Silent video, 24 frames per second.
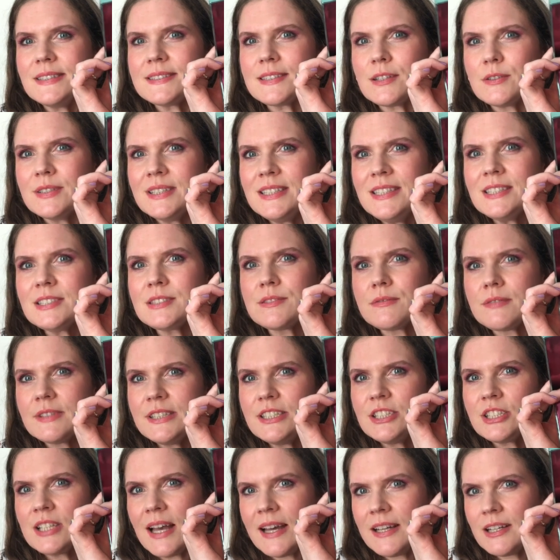So these 3
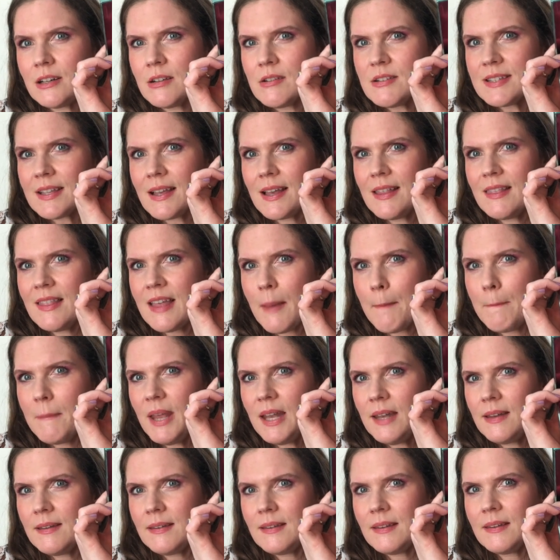shadows are in that
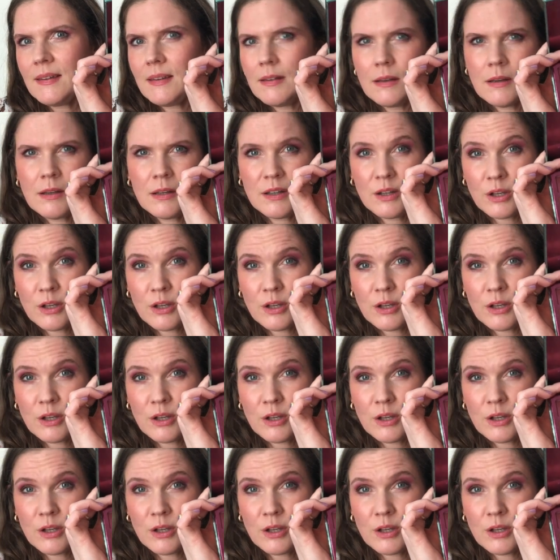minty